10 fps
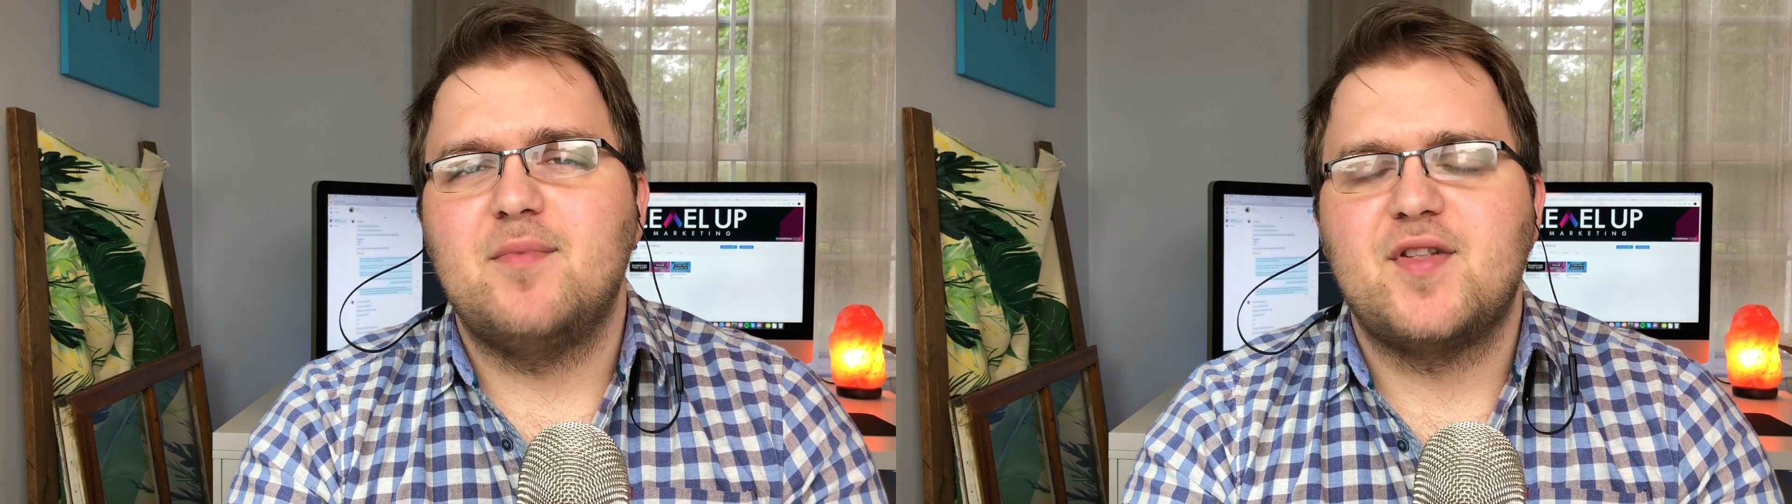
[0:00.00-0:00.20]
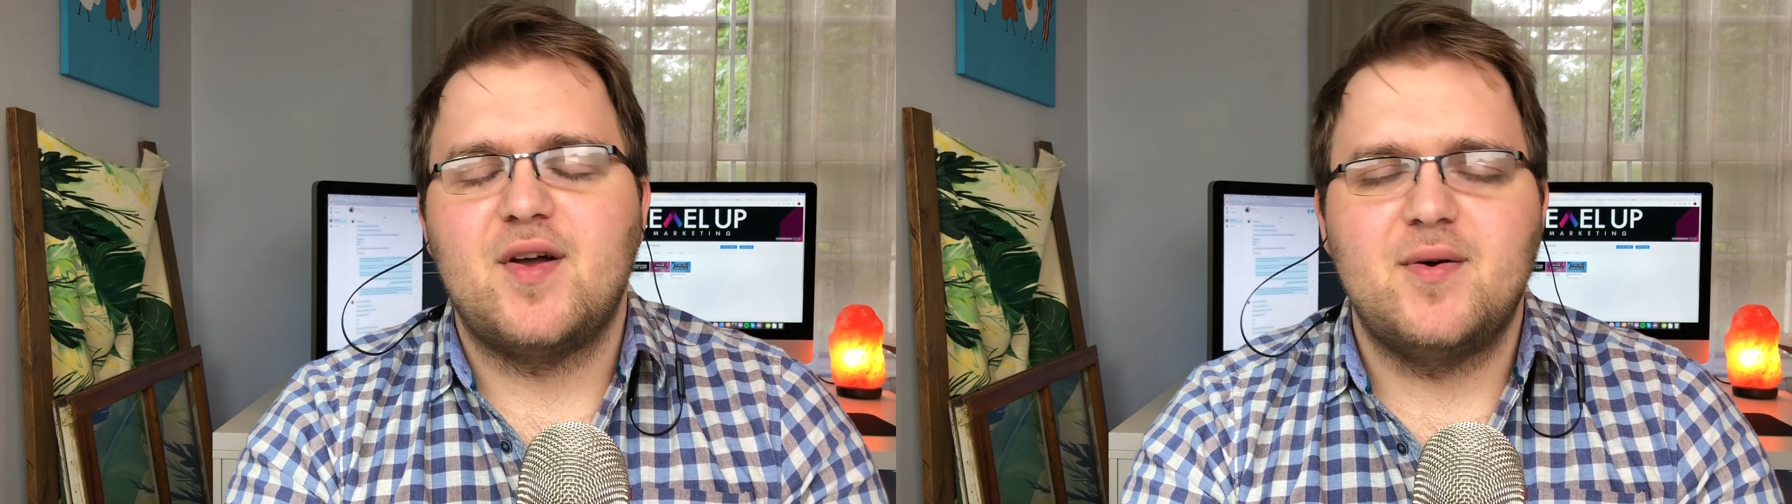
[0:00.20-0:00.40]

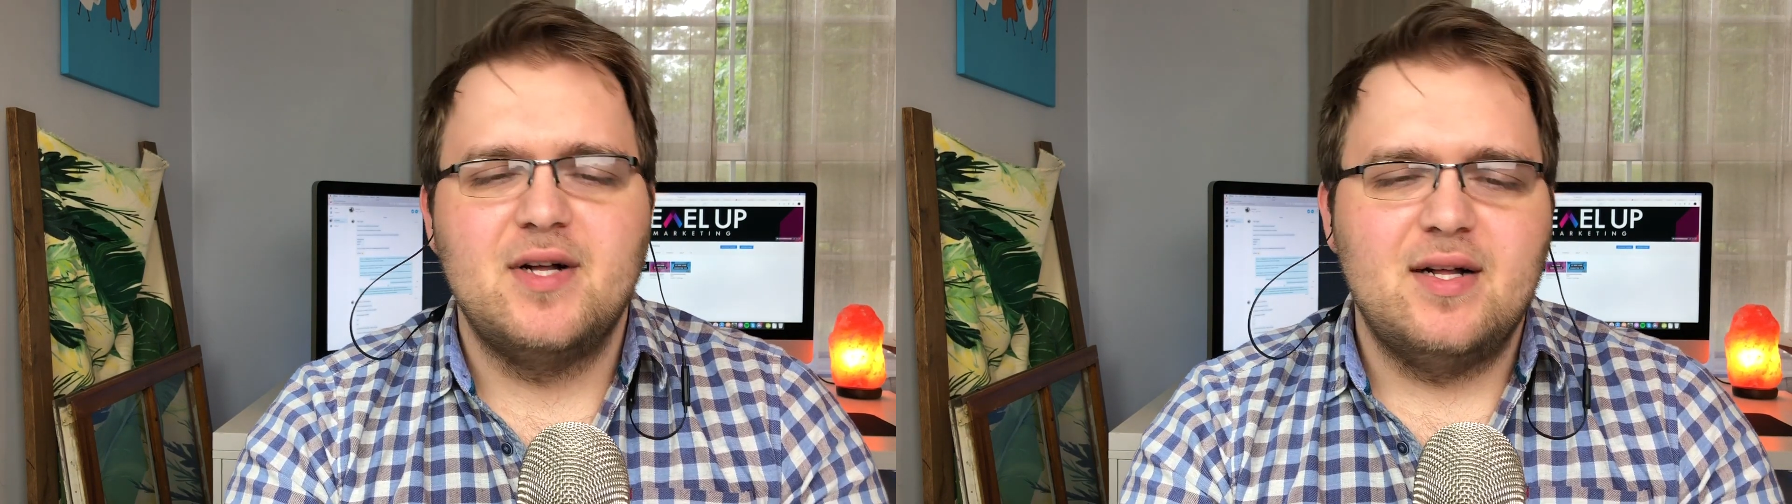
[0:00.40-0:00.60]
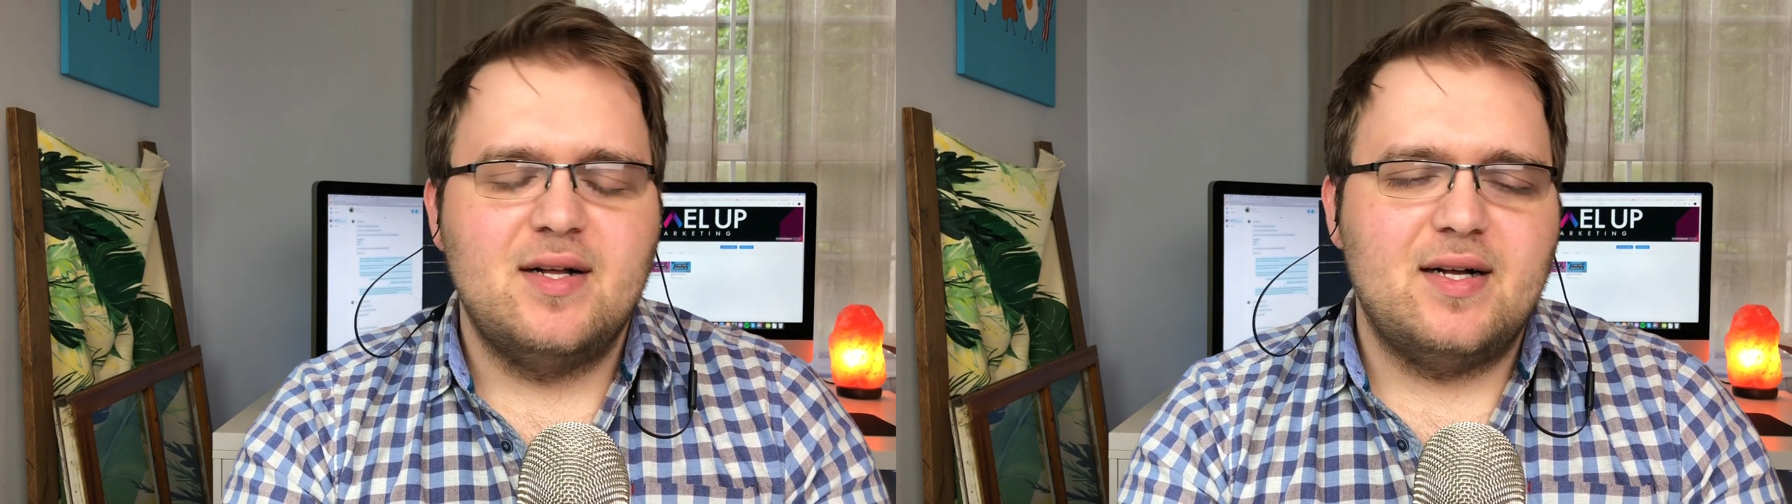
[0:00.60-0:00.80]
So,
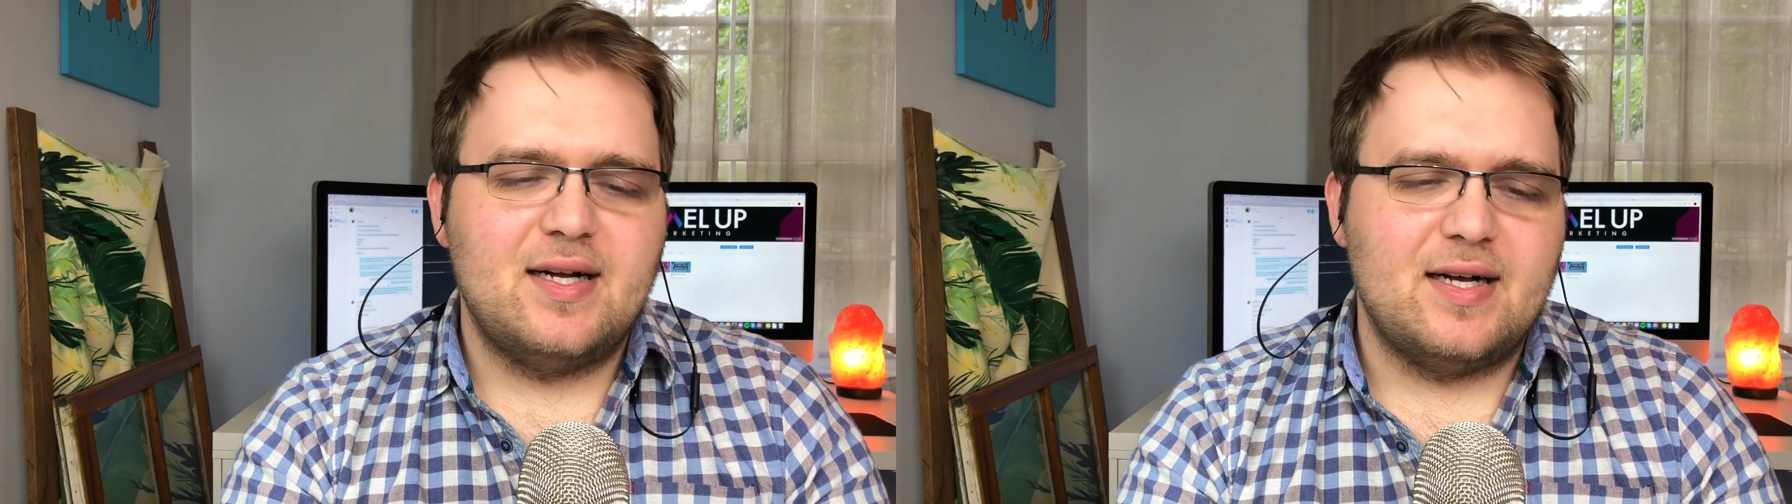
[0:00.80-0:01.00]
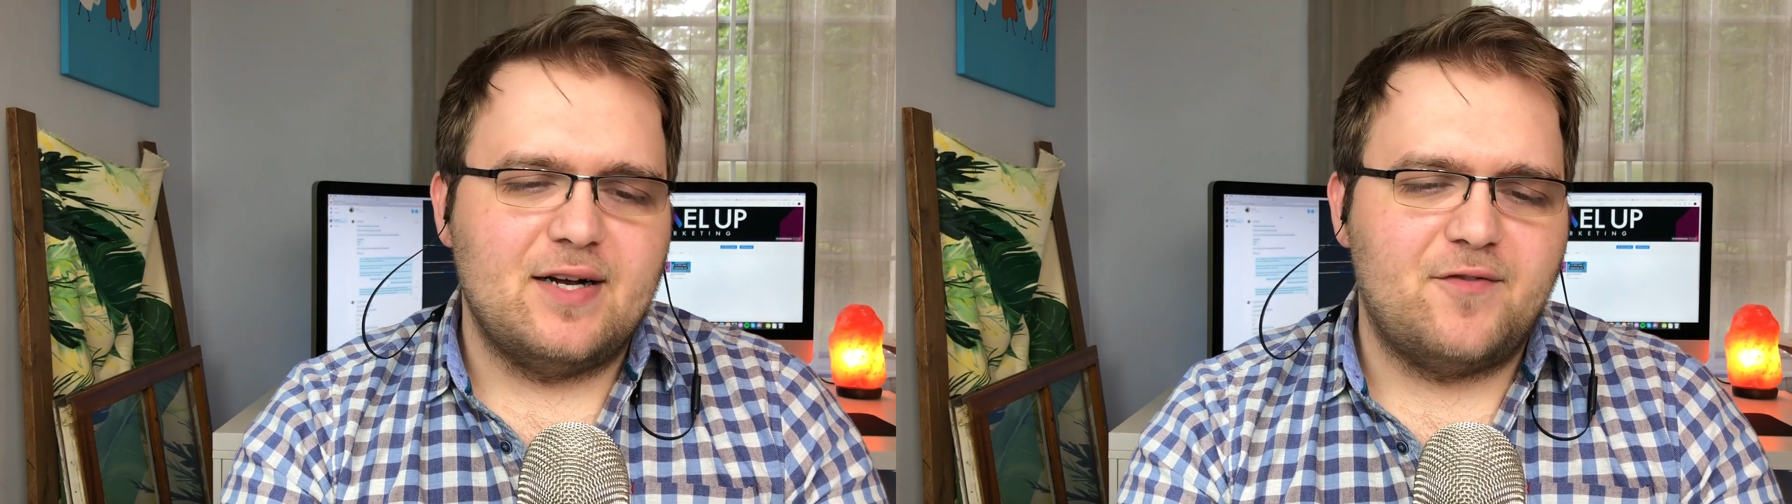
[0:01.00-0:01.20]

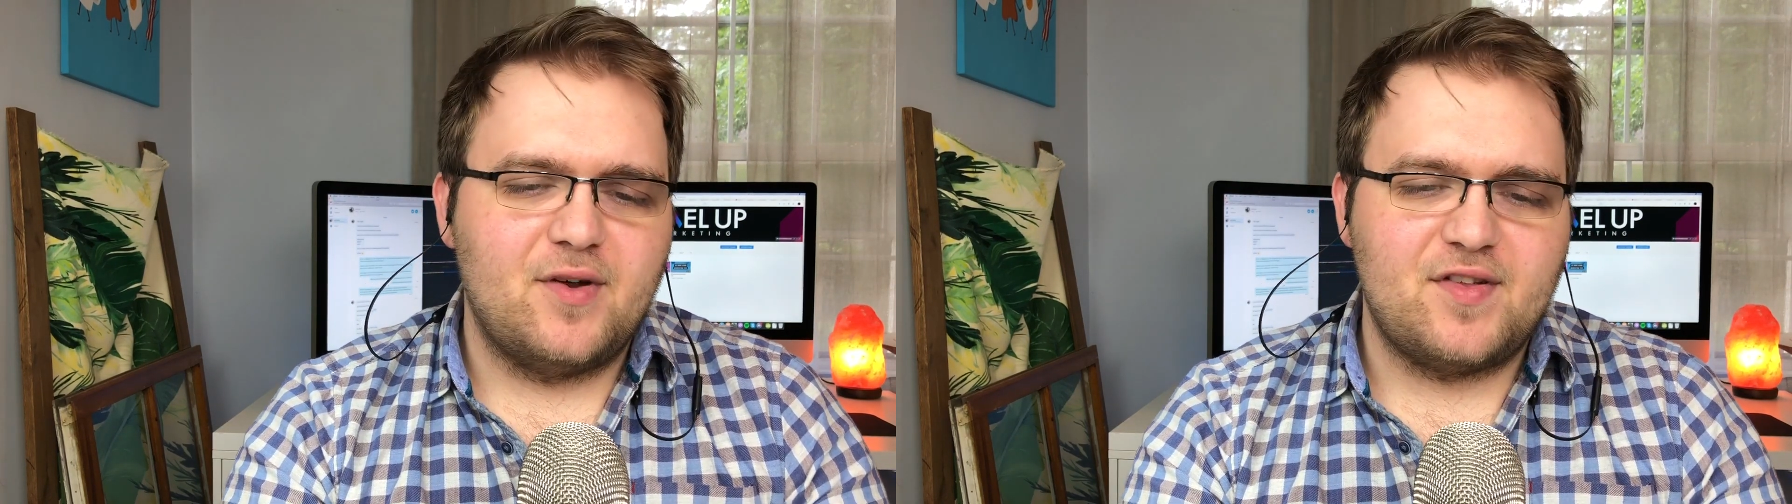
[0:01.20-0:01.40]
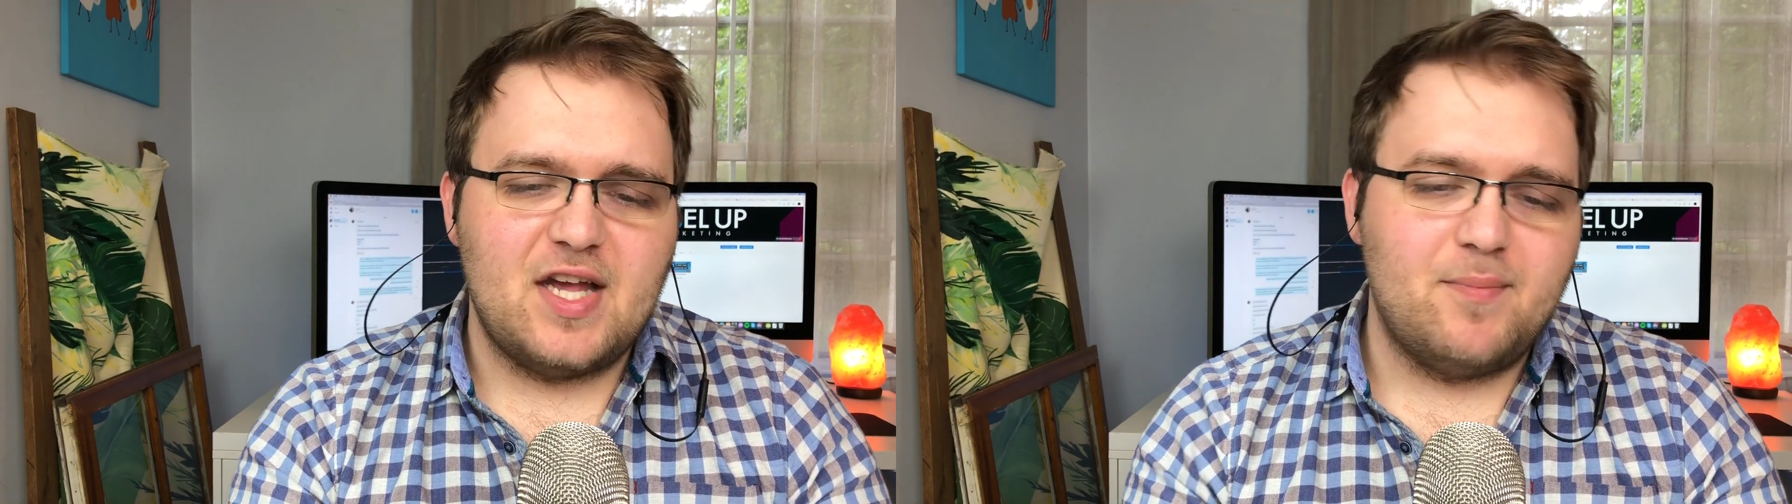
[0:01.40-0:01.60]
for
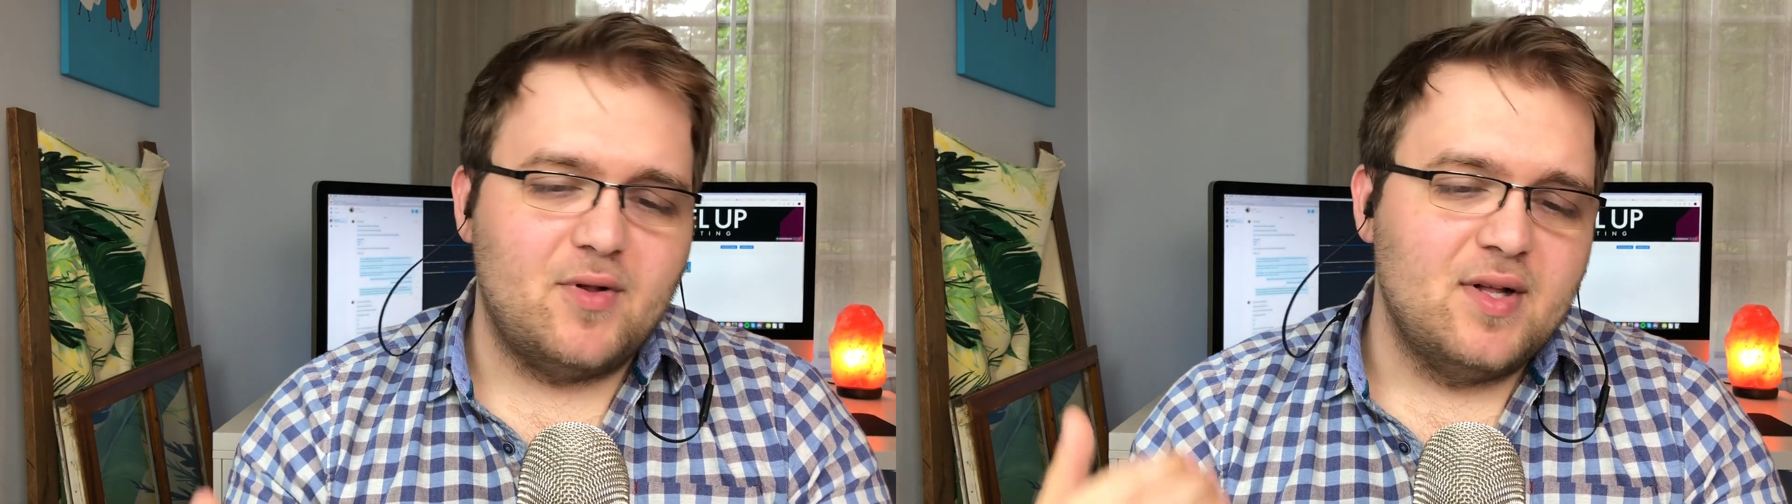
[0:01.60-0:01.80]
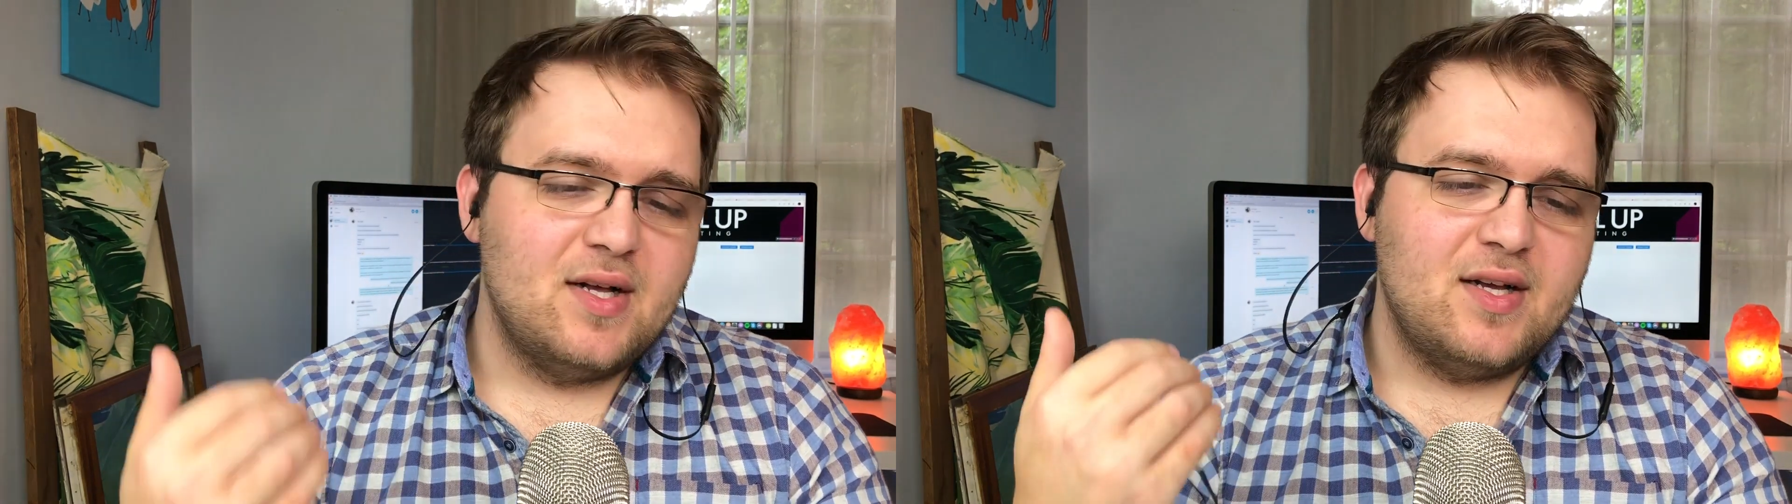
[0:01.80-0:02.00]
example,